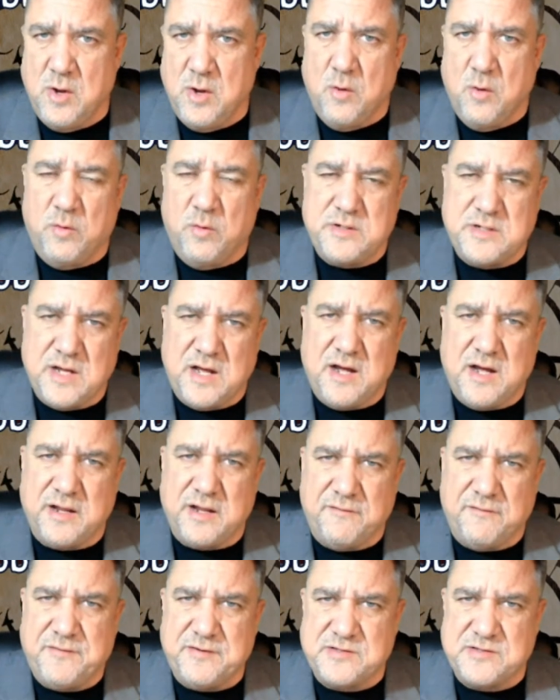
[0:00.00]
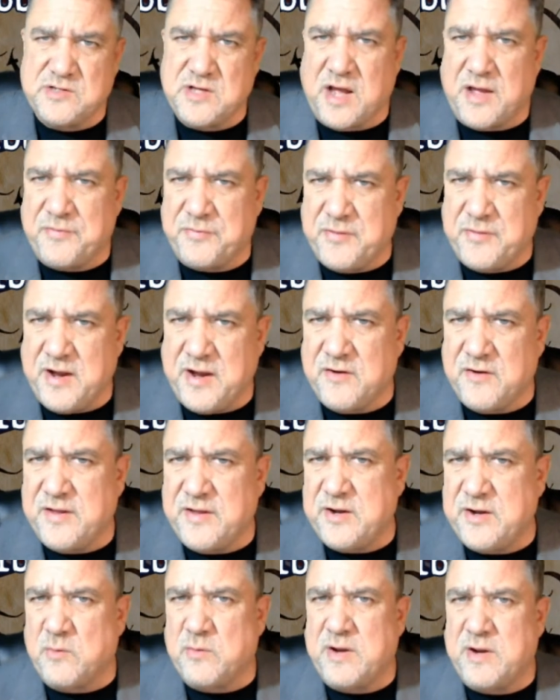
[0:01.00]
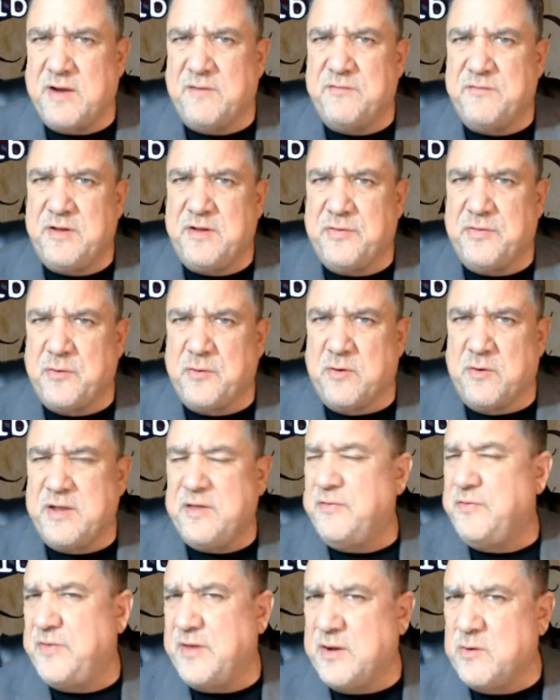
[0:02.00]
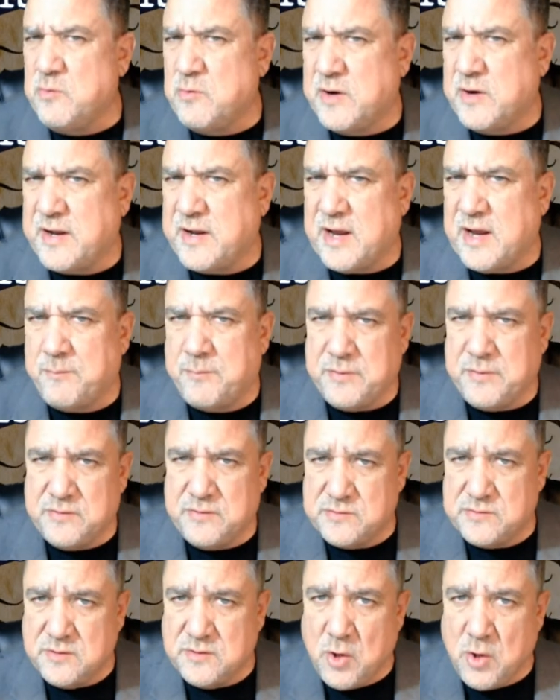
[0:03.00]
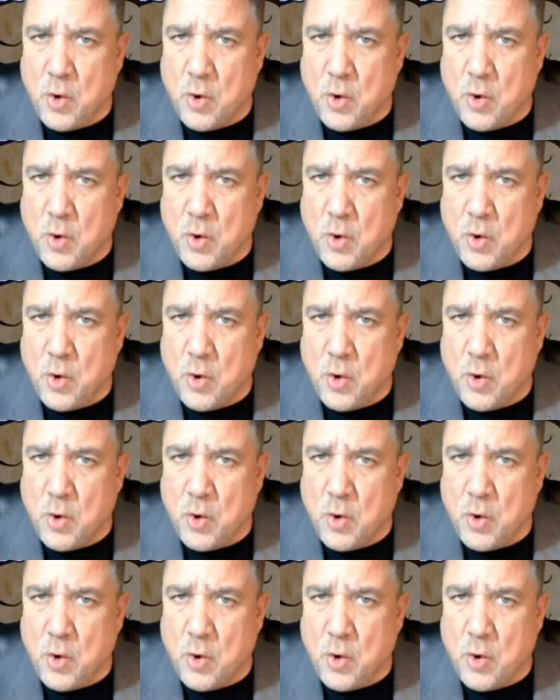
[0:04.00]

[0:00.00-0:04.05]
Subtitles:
Well, Doug, if it's not there, they don't have the authority, then what happens?